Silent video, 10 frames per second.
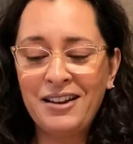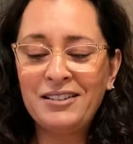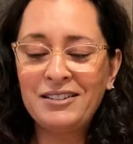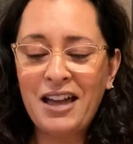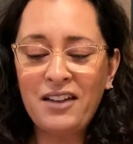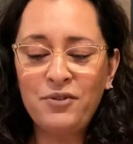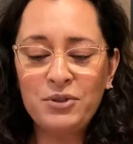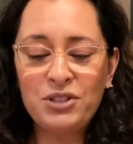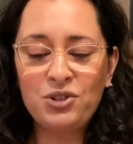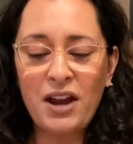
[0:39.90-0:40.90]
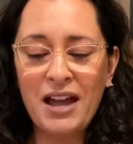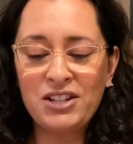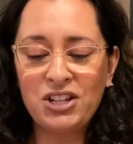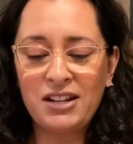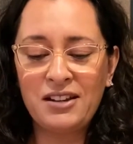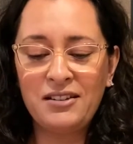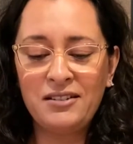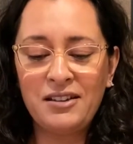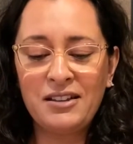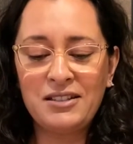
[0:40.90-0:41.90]
Life was tragic
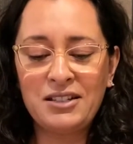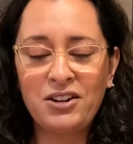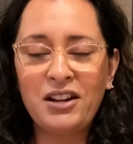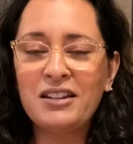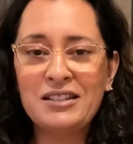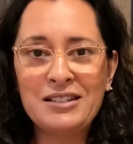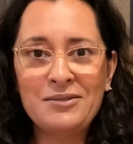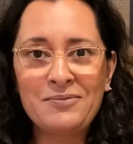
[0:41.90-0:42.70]
and serious.